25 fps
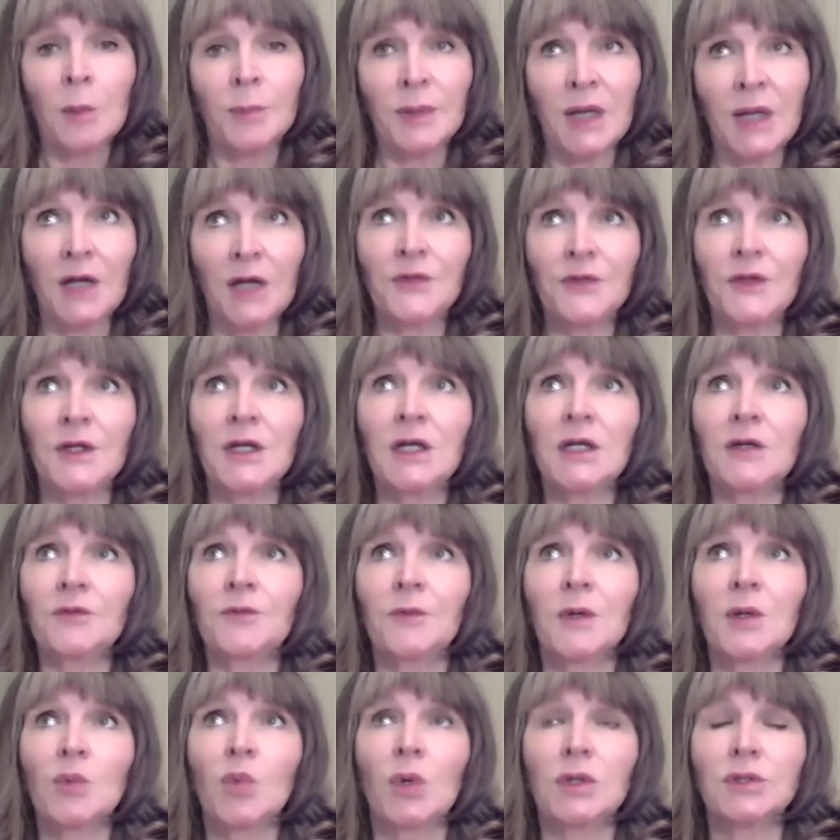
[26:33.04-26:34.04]
But I think
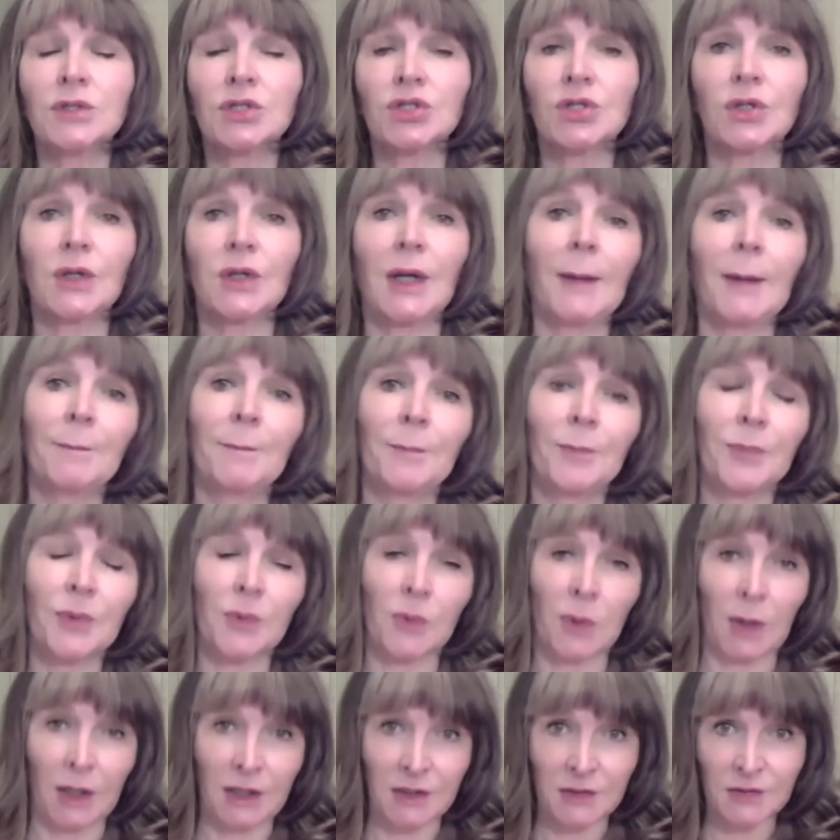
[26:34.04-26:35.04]
if we want to
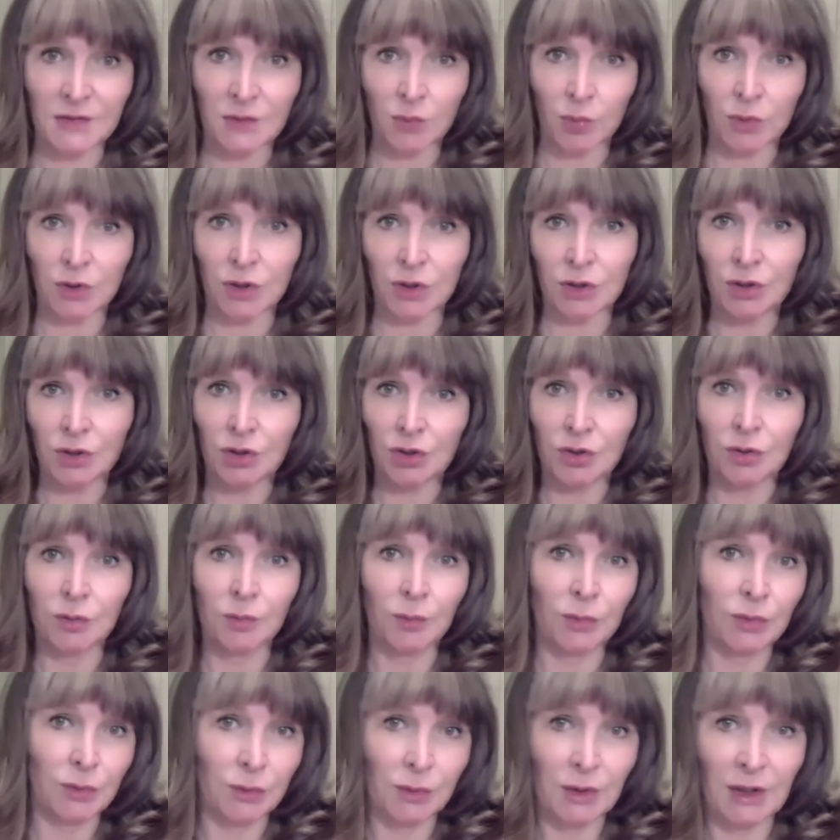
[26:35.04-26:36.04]
embrace what a new
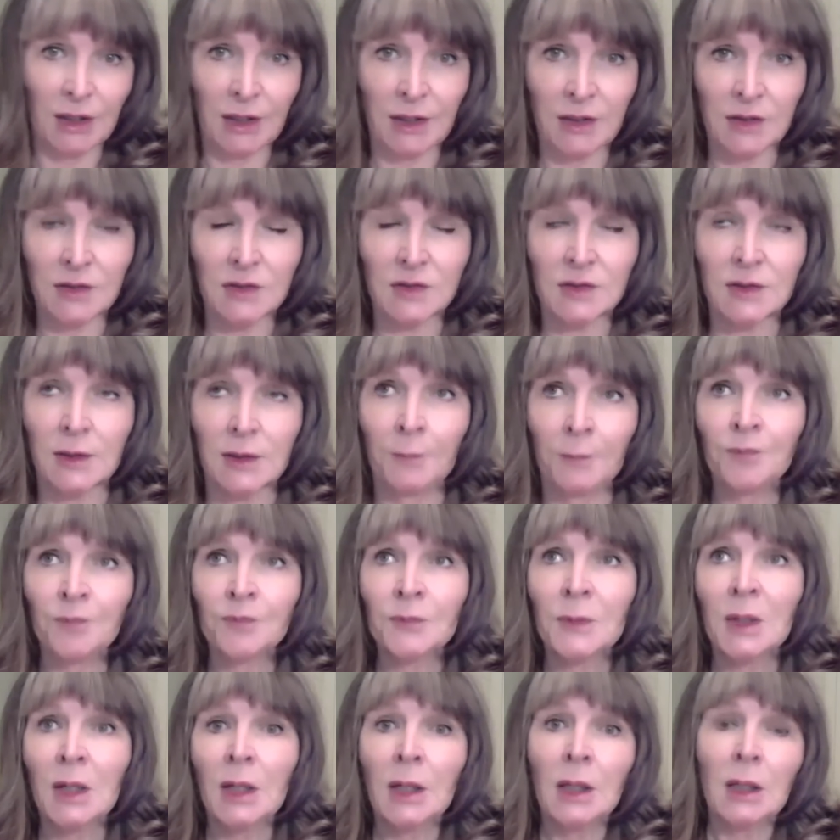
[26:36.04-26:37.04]
moon is,
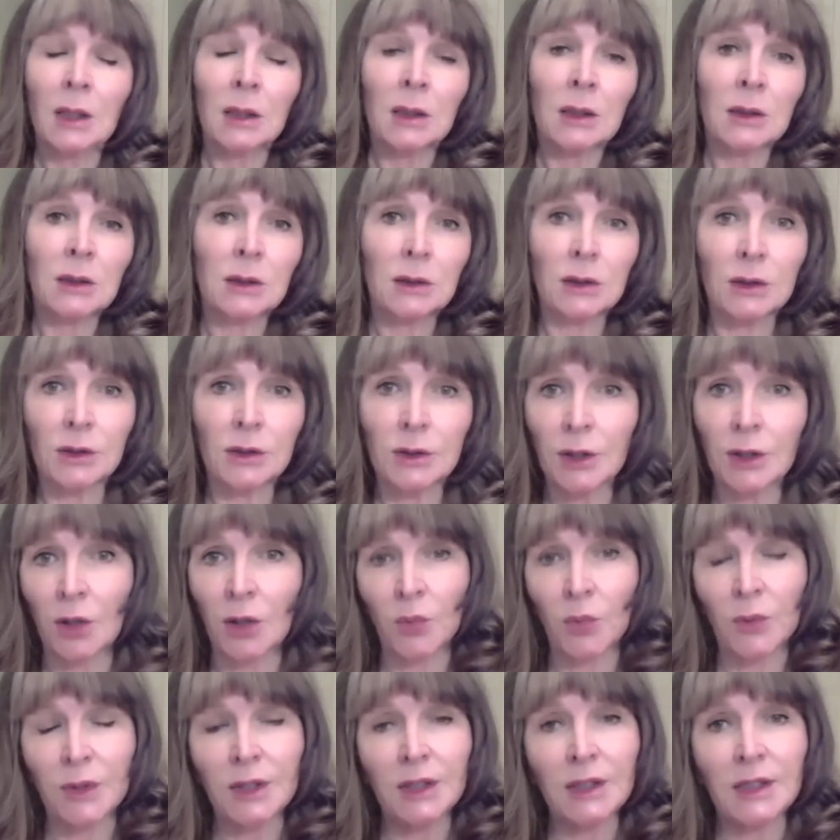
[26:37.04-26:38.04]

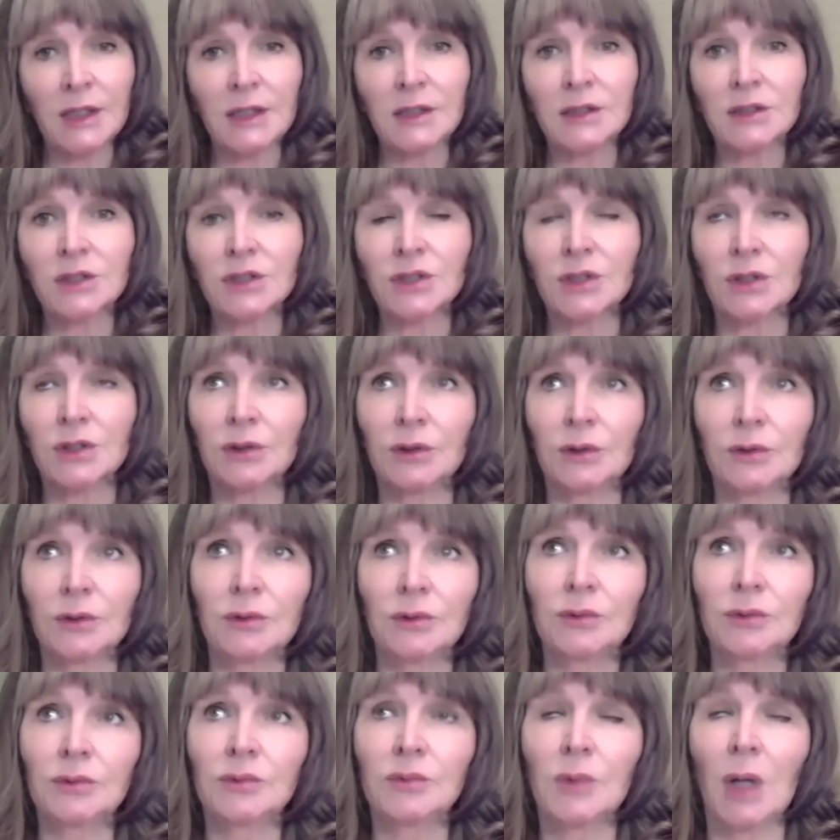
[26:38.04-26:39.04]
we need
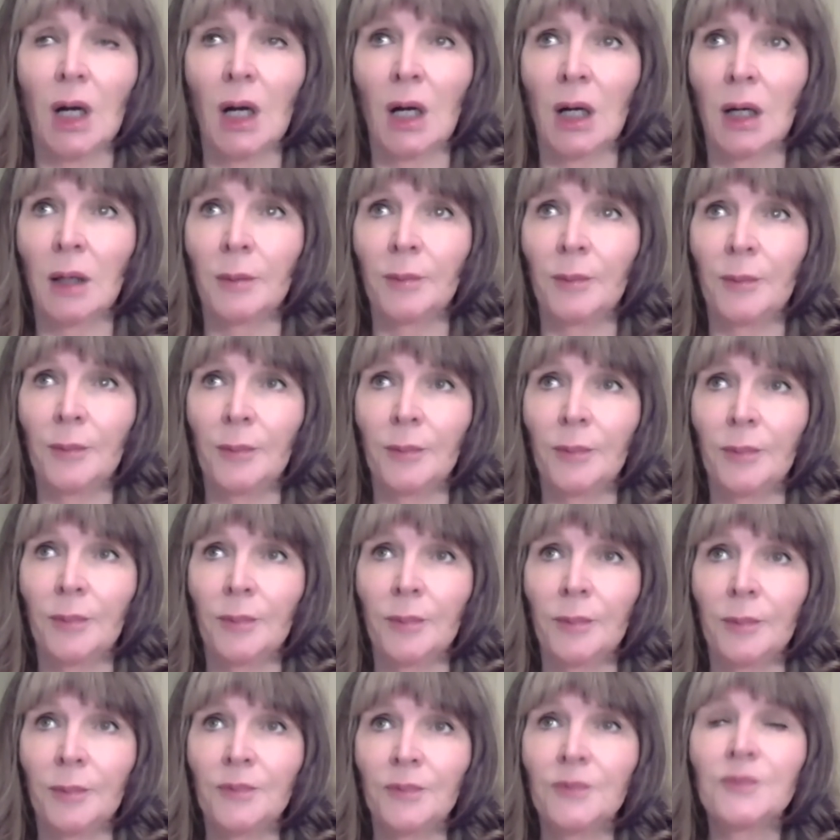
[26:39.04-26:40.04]
to
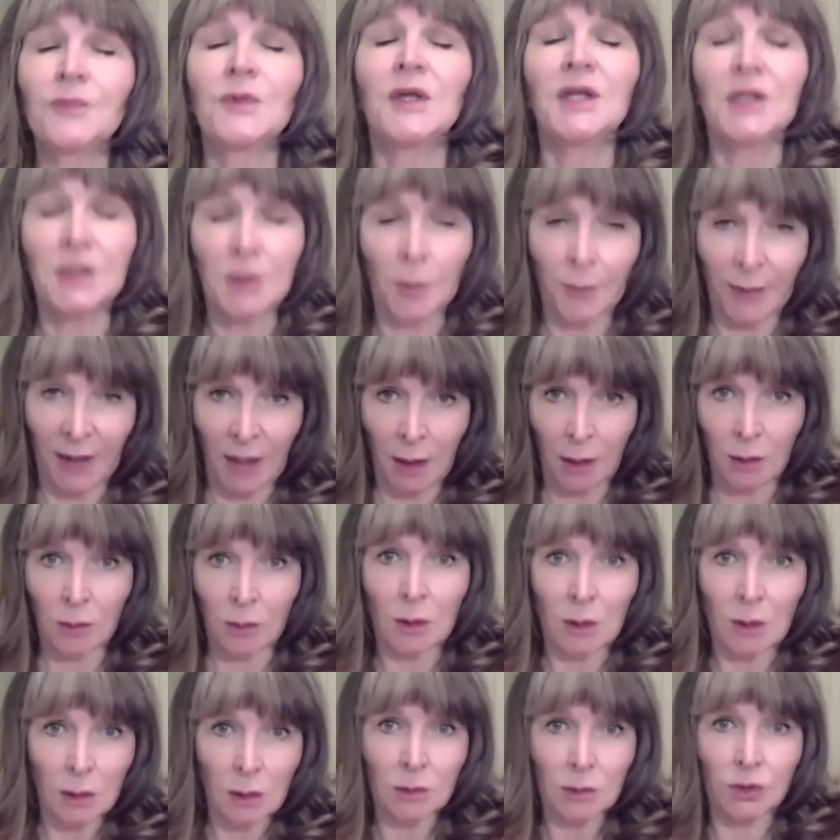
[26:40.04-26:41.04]
think about,
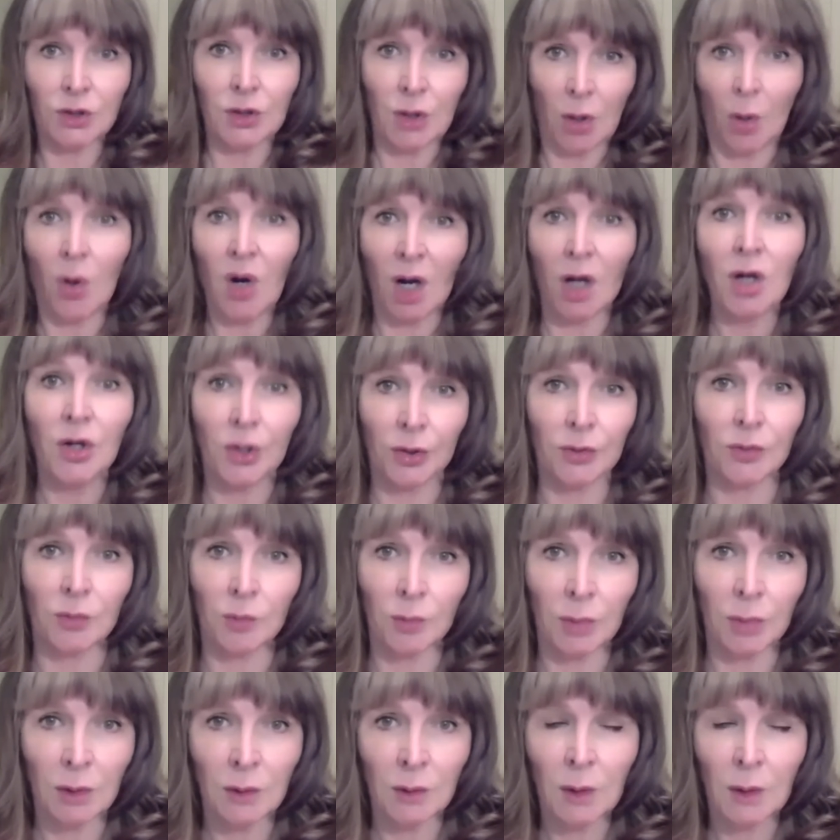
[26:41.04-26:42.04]
our
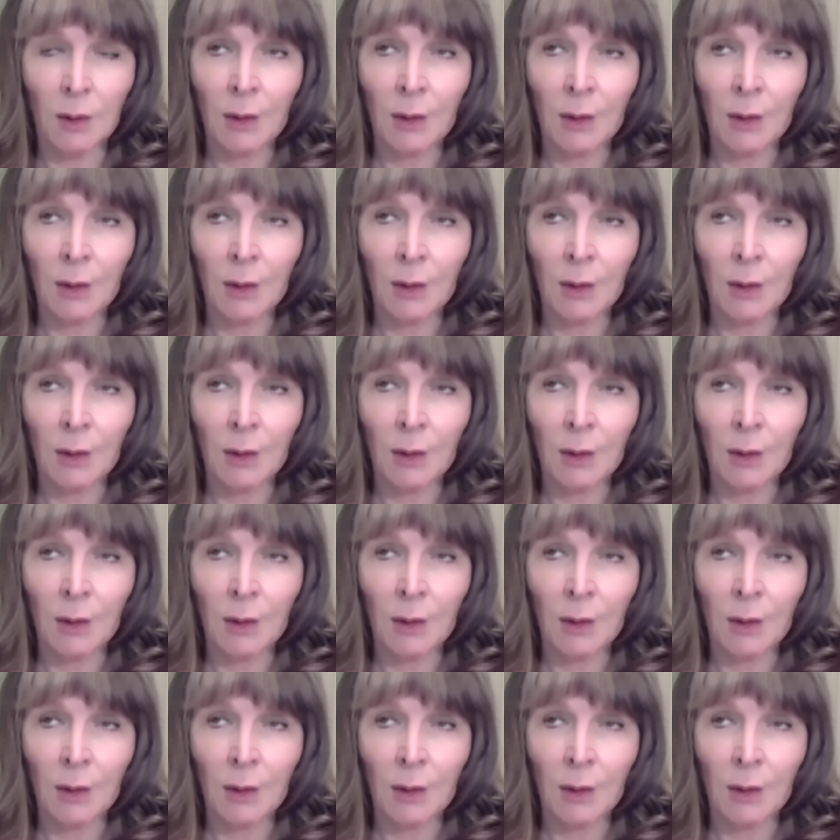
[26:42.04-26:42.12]
home.